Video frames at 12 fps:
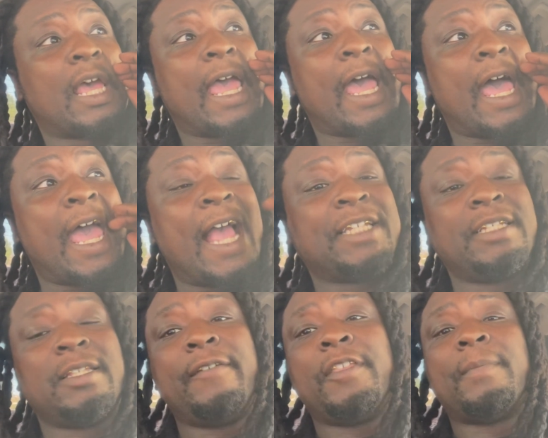
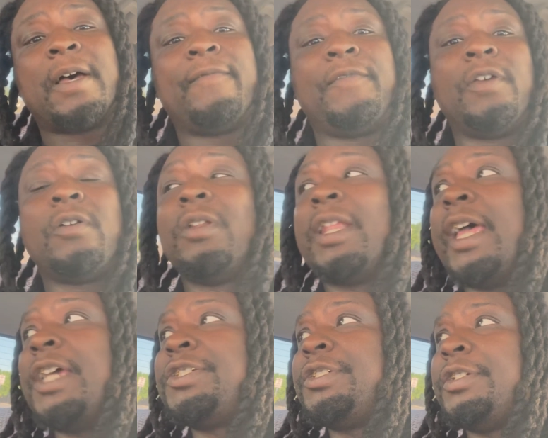actually lived in my vehicle
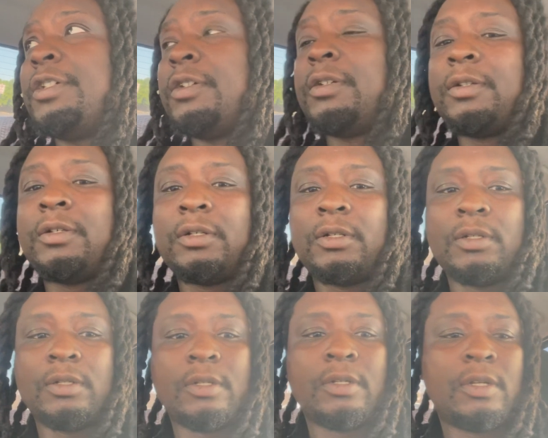last year
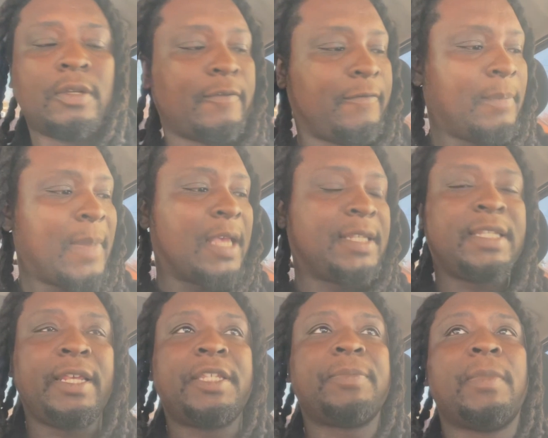for about
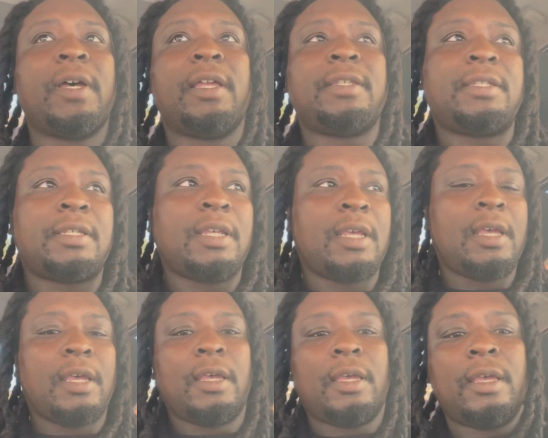6 months.
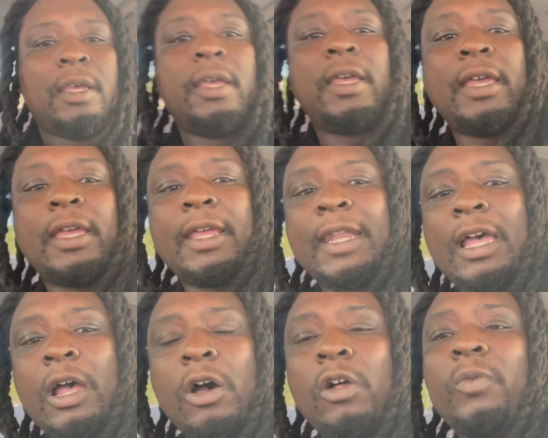And
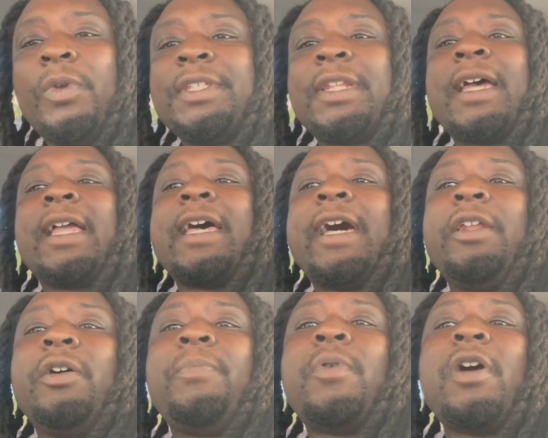the only reason I got
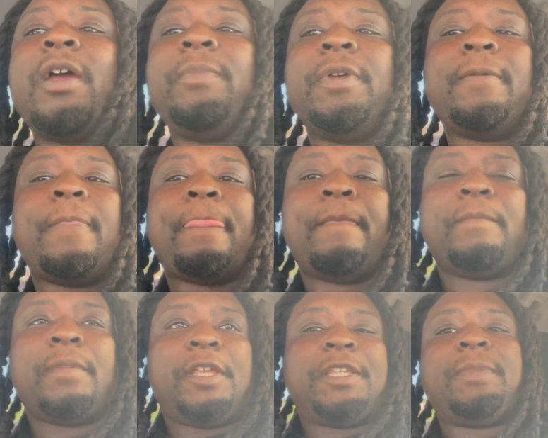an apartment
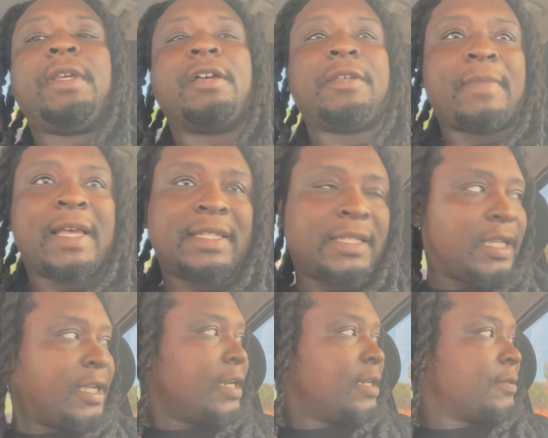is because my
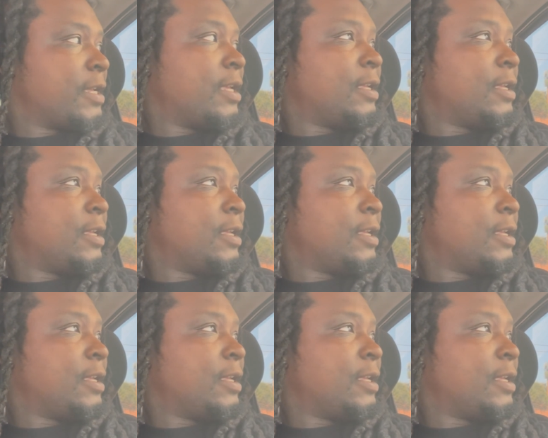son's